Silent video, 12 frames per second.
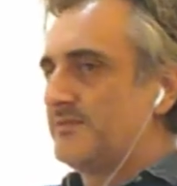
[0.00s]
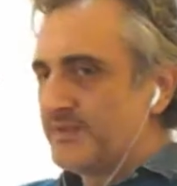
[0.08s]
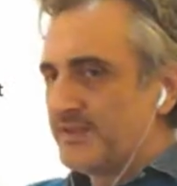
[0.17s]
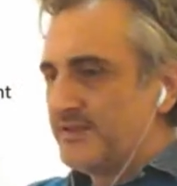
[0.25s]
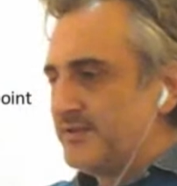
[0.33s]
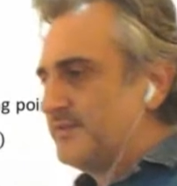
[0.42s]

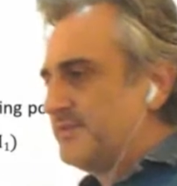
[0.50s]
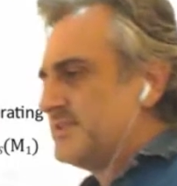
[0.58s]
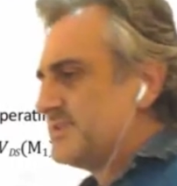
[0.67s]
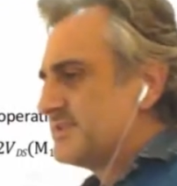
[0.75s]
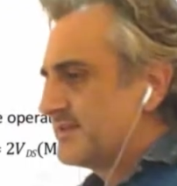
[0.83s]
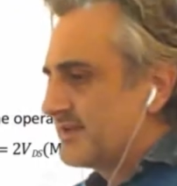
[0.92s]
Okay,
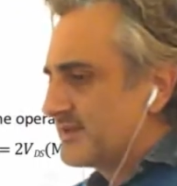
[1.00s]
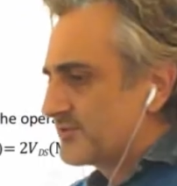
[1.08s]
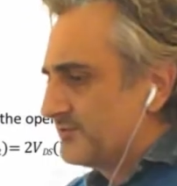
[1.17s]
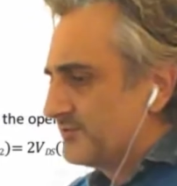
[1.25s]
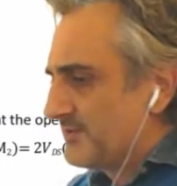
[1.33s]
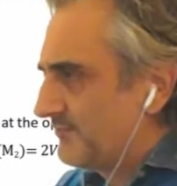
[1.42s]
this is the
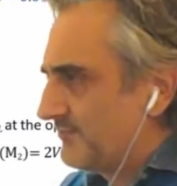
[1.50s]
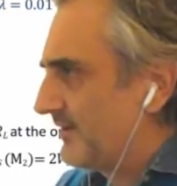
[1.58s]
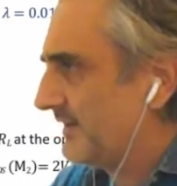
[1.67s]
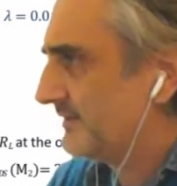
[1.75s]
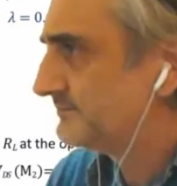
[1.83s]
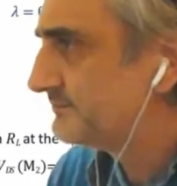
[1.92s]
cascode
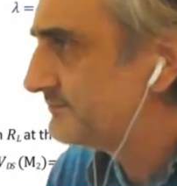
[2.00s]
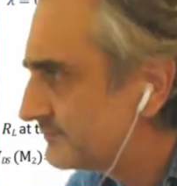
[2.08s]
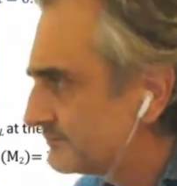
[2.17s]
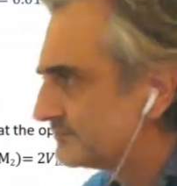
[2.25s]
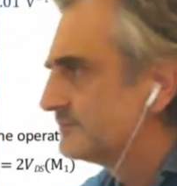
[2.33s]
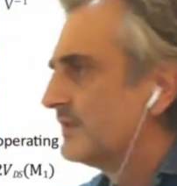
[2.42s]
amplifier.
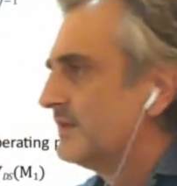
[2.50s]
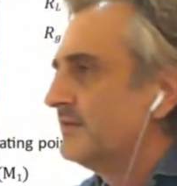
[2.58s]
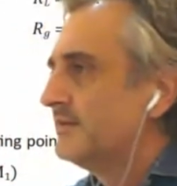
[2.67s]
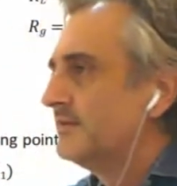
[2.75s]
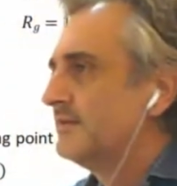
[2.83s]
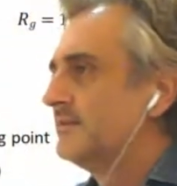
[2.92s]

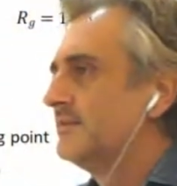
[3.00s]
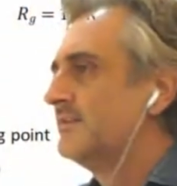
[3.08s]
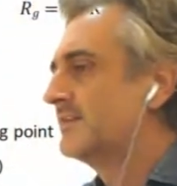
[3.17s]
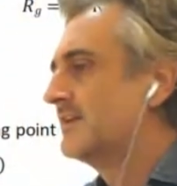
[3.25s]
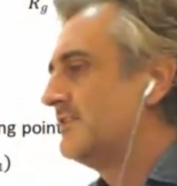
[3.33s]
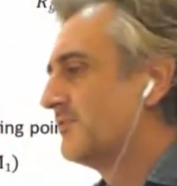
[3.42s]

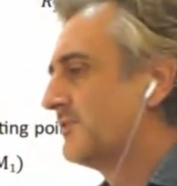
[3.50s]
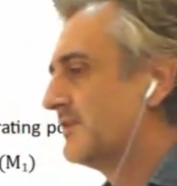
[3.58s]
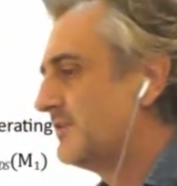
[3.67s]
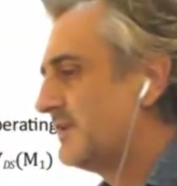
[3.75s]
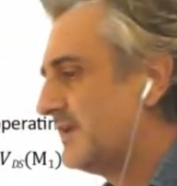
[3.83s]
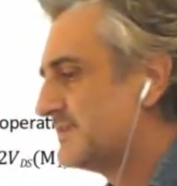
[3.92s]
Can
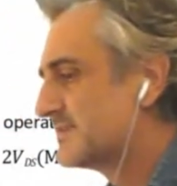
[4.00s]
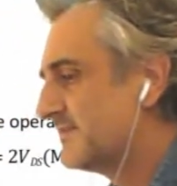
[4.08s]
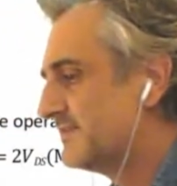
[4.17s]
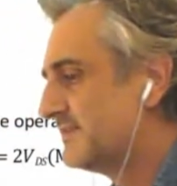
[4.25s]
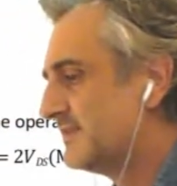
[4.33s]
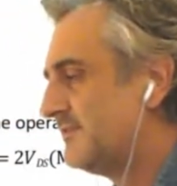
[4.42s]
you
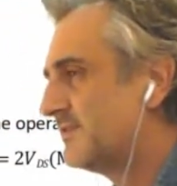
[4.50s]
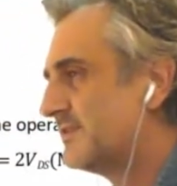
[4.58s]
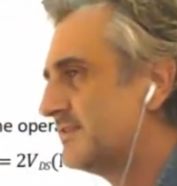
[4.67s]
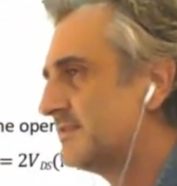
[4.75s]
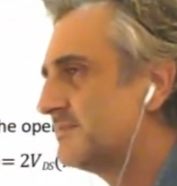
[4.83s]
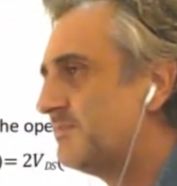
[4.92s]
recognize the
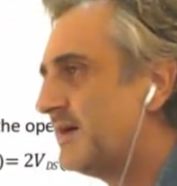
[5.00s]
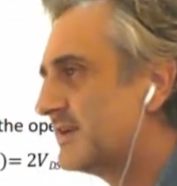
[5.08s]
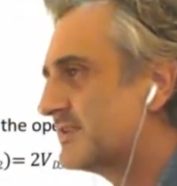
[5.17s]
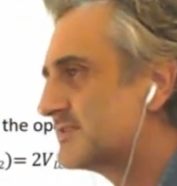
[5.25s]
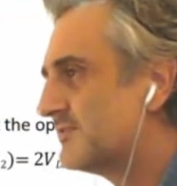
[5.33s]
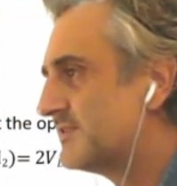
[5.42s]

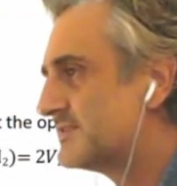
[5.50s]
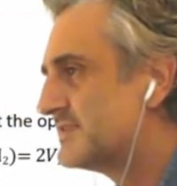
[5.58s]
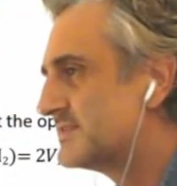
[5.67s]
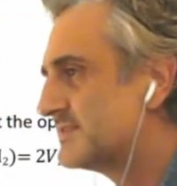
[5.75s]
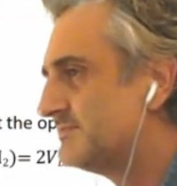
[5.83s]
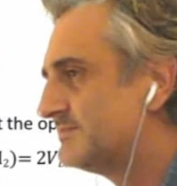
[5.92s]
different parts
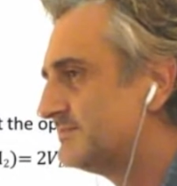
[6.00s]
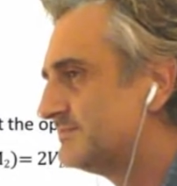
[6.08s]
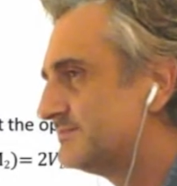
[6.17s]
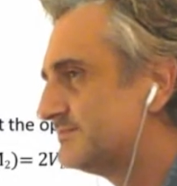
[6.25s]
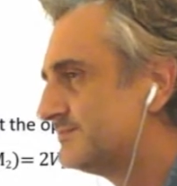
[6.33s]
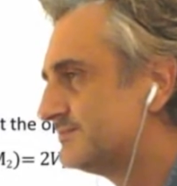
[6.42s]
of the
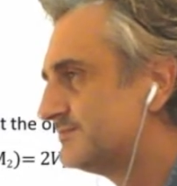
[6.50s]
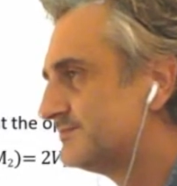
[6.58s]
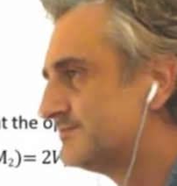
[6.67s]
system?